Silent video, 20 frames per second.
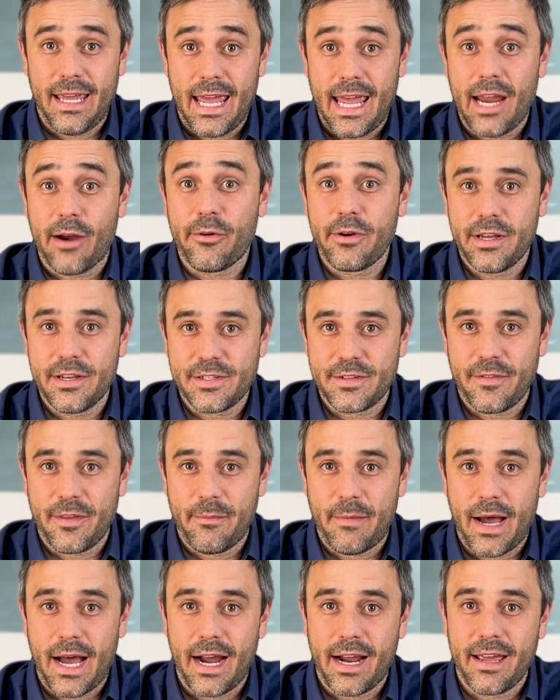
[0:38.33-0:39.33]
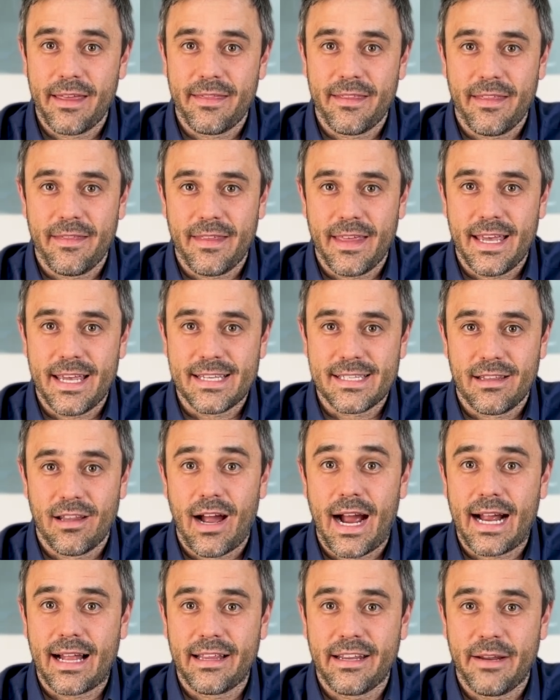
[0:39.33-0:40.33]
areas of the market that there's
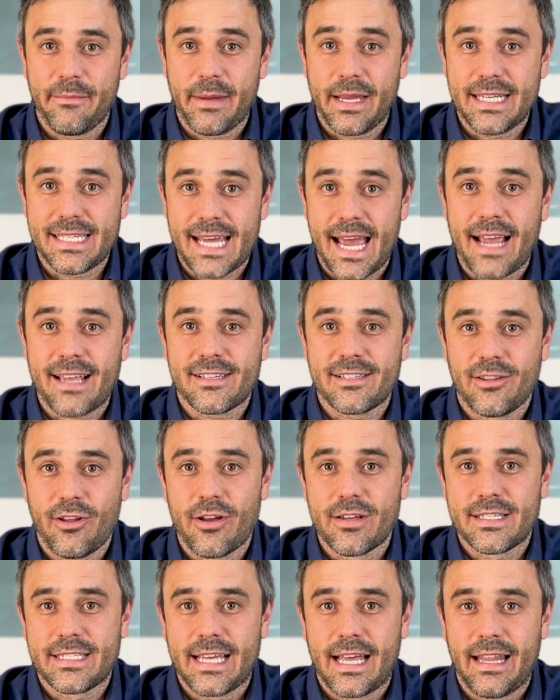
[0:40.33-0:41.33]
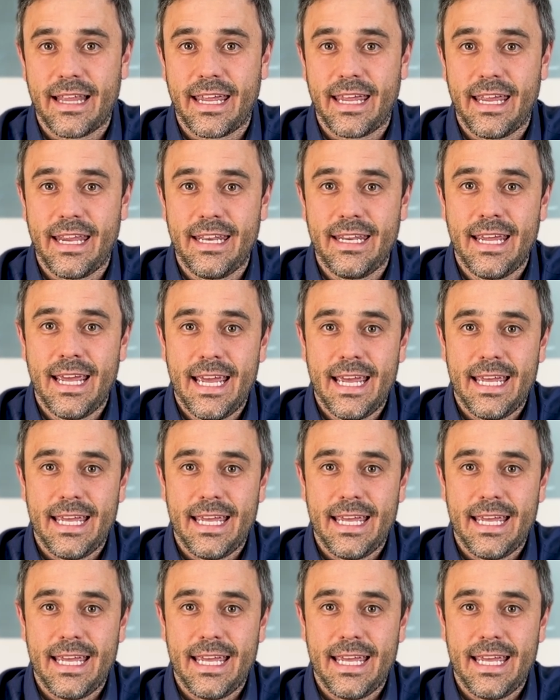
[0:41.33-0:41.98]
likely to be tax loss selling in